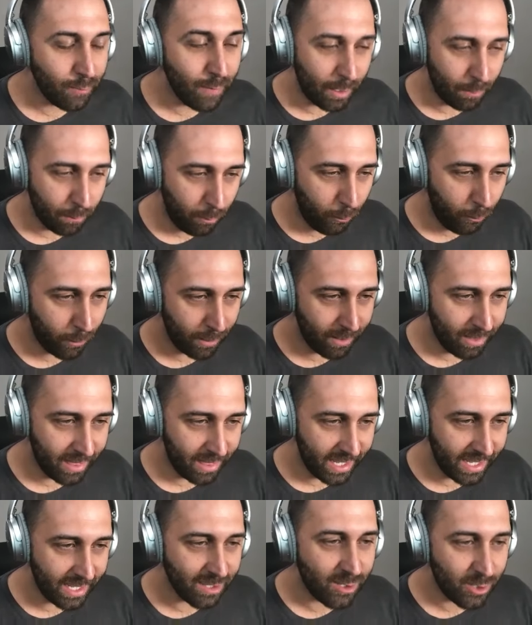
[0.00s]
about important
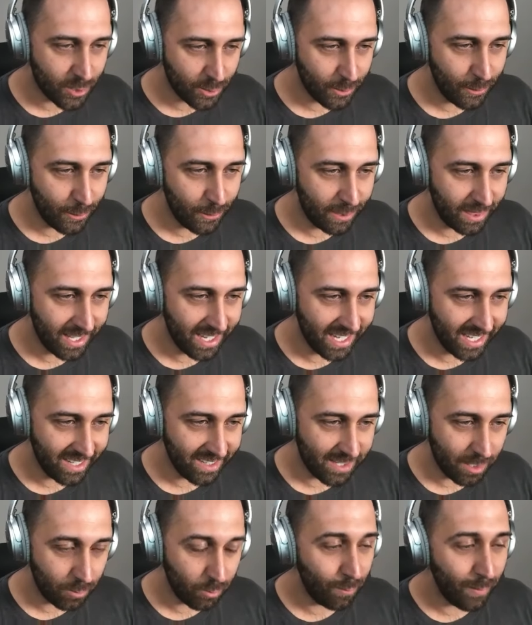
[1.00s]
things, true
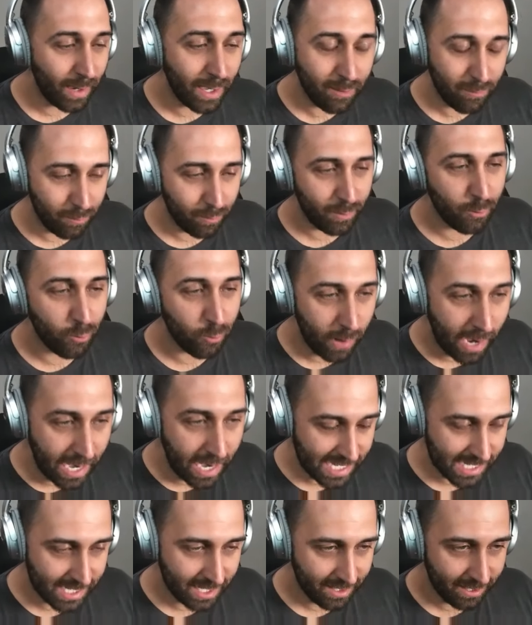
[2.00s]
things, and we might even be
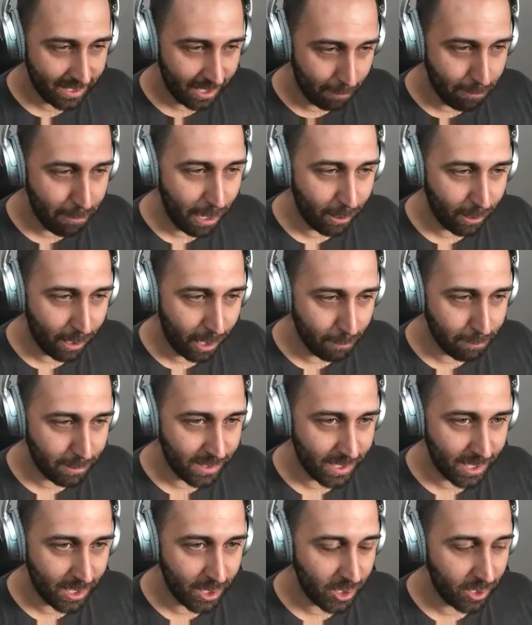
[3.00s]
right about our
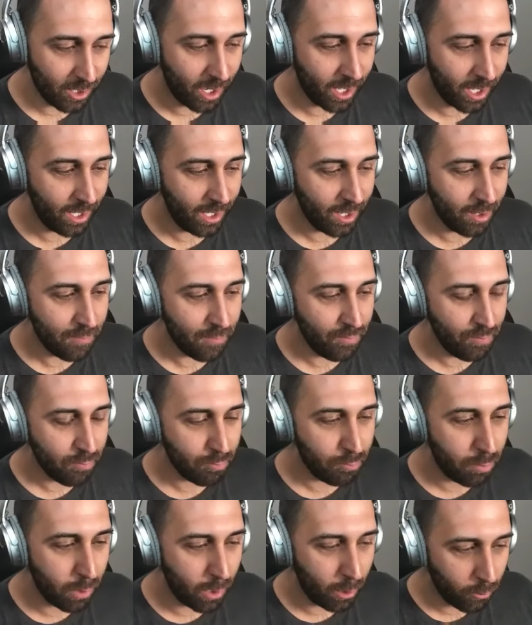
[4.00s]
position on it,
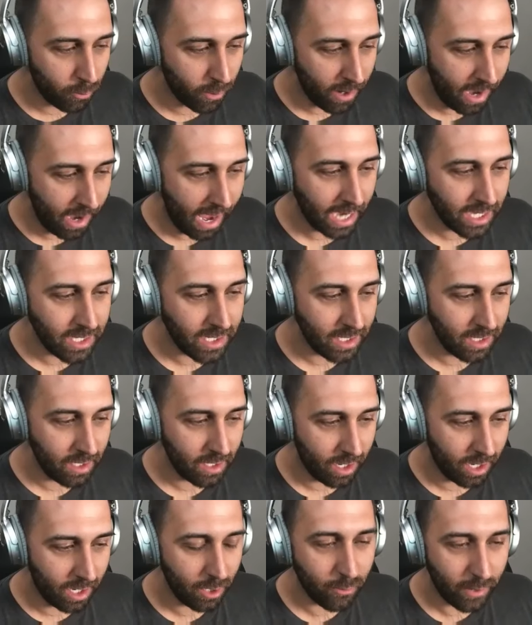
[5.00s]
but we're acting
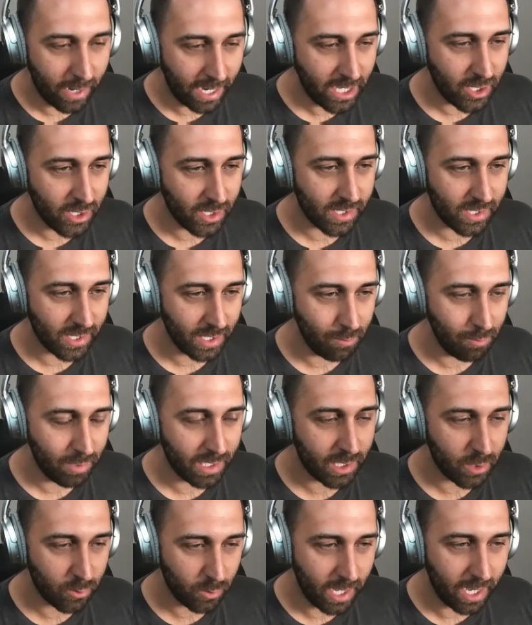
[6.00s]
unrighteously
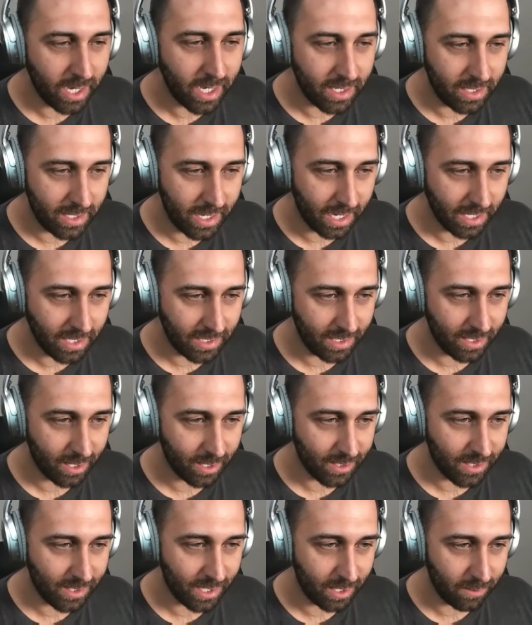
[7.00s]
because we're not conducting
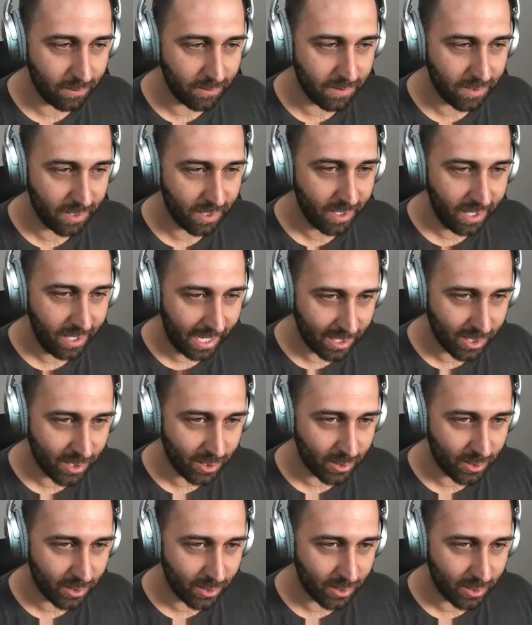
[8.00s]
ourselves as